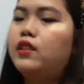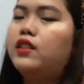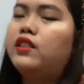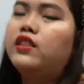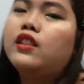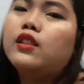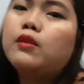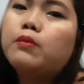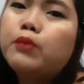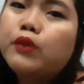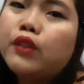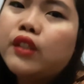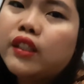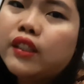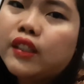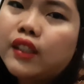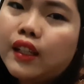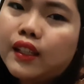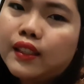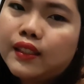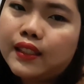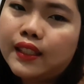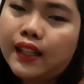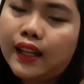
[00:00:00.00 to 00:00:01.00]
let's put it
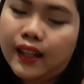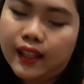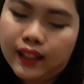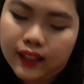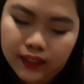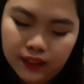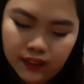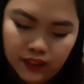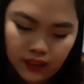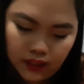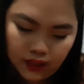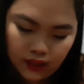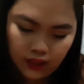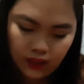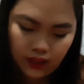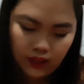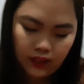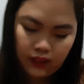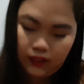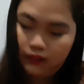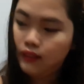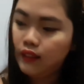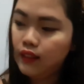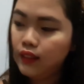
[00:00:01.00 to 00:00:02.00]
aside
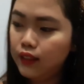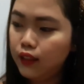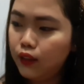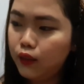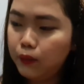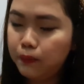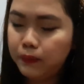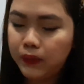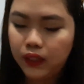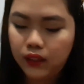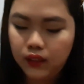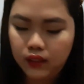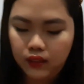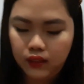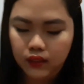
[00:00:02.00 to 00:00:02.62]
and open.